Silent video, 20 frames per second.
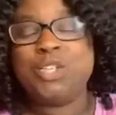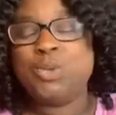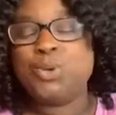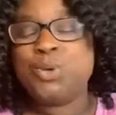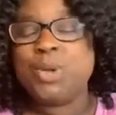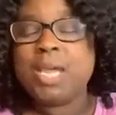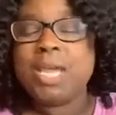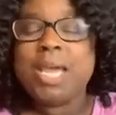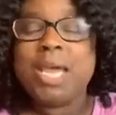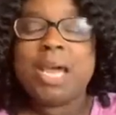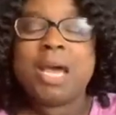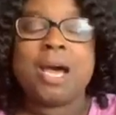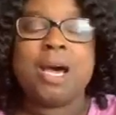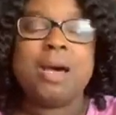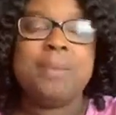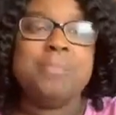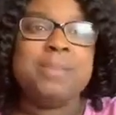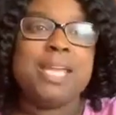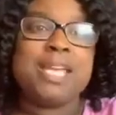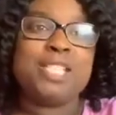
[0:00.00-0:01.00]
you
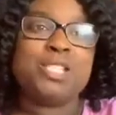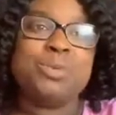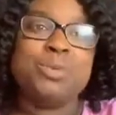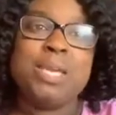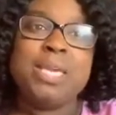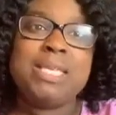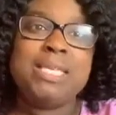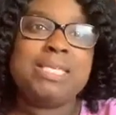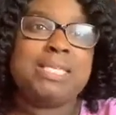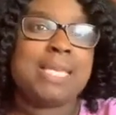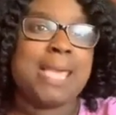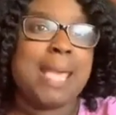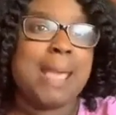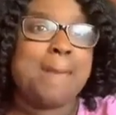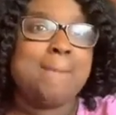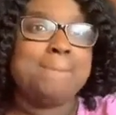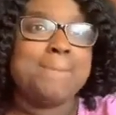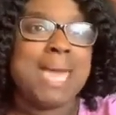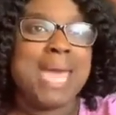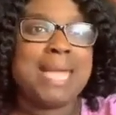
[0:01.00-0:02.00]
next week.
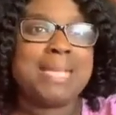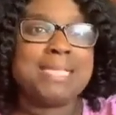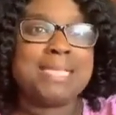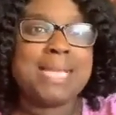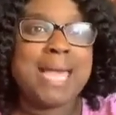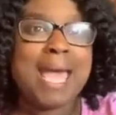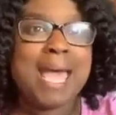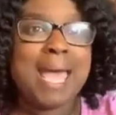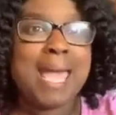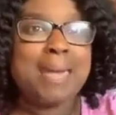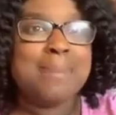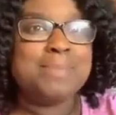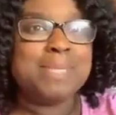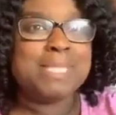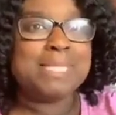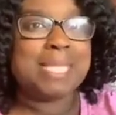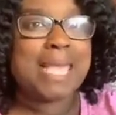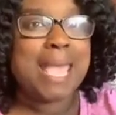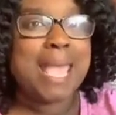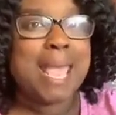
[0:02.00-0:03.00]
Same bat time,
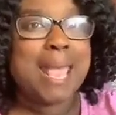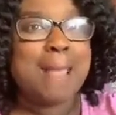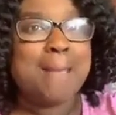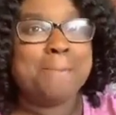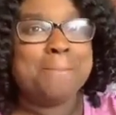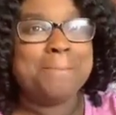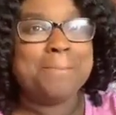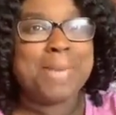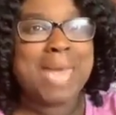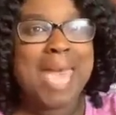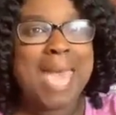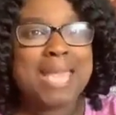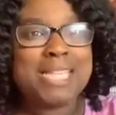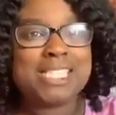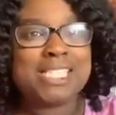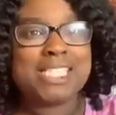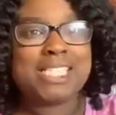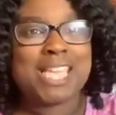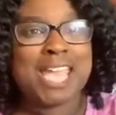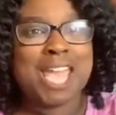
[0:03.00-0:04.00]
same
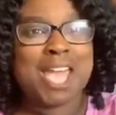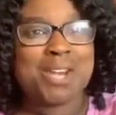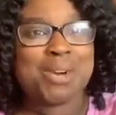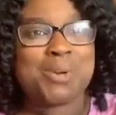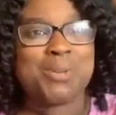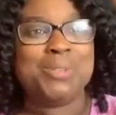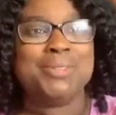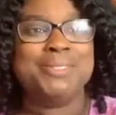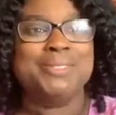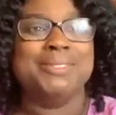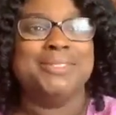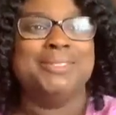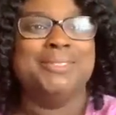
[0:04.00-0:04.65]
bat channel.